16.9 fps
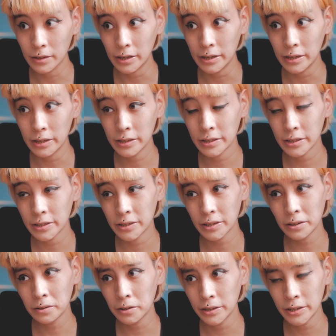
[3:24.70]
it's
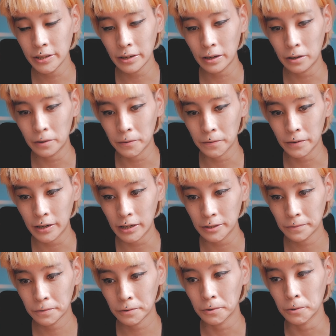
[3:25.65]
a
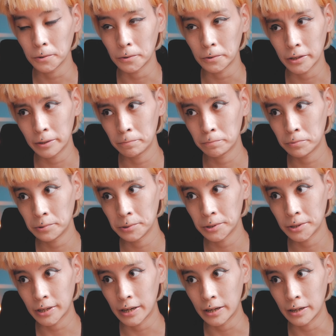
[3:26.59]
flash for
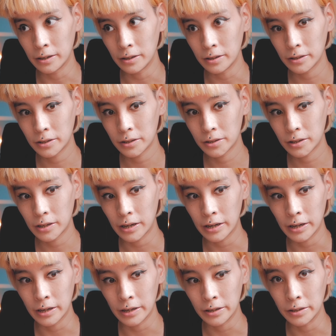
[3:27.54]
Olympus
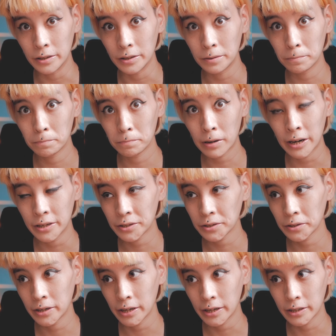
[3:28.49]
and
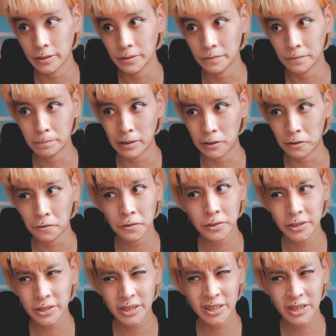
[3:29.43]
Panasonic micro
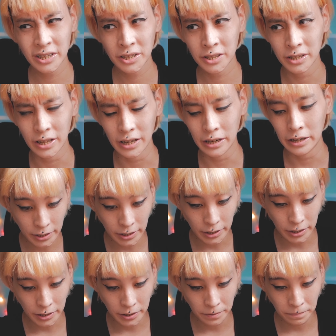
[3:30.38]
four thirds, and
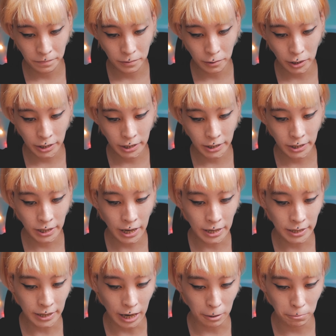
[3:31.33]
well, this thing
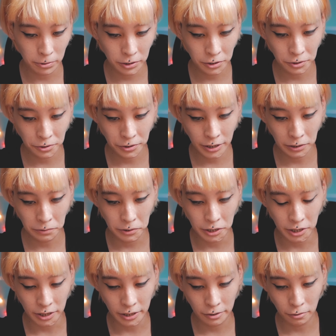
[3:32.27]
has aperture ring,
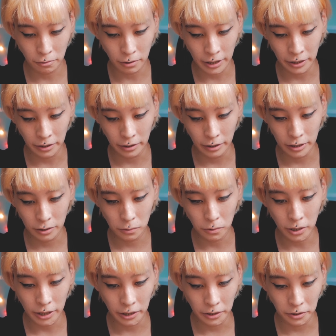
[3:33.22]
which is
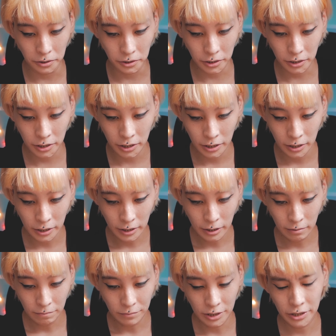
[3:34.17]
quite good.
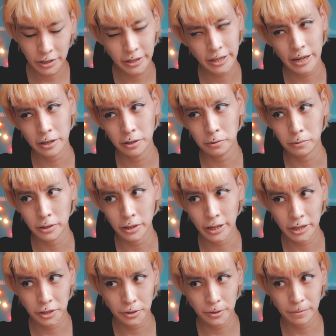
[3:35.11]
Most of the time, you're
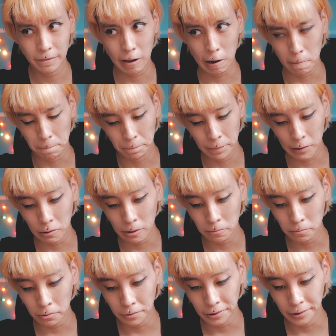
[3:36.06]
gonna shoot on
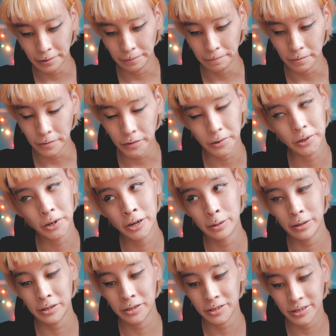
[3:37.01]
1.4
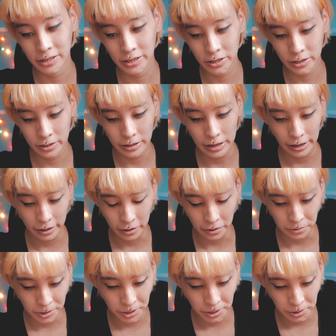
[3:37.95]
because it's like
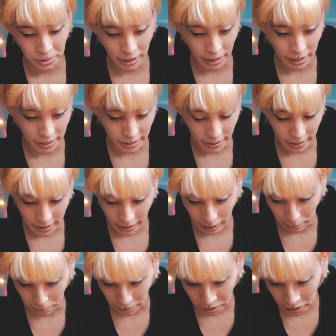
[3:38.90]
the reason you get this
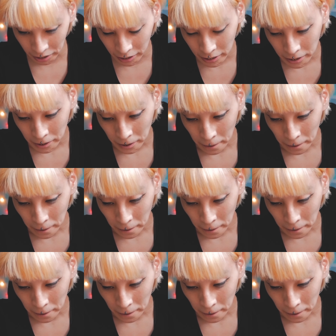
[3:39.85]
camera.